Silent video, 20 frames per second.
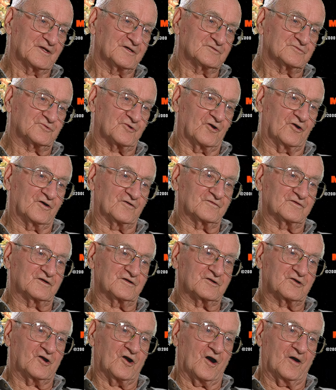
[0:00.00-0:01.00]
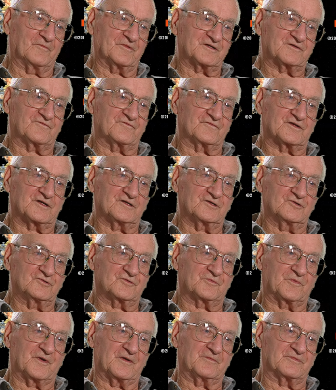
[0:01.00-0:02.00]
drawing comics for the
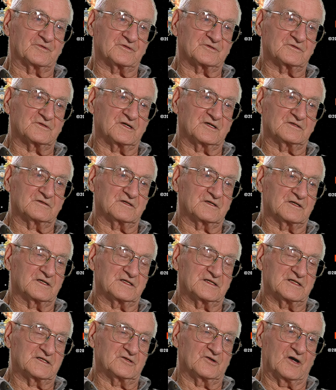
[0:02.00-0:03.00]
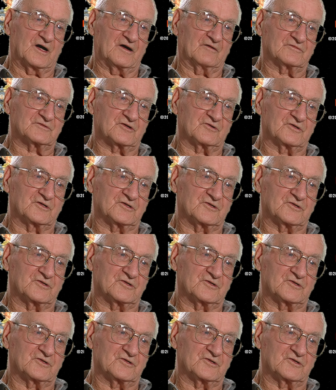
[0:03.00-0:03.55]
newspapers. I didn't know how I was going to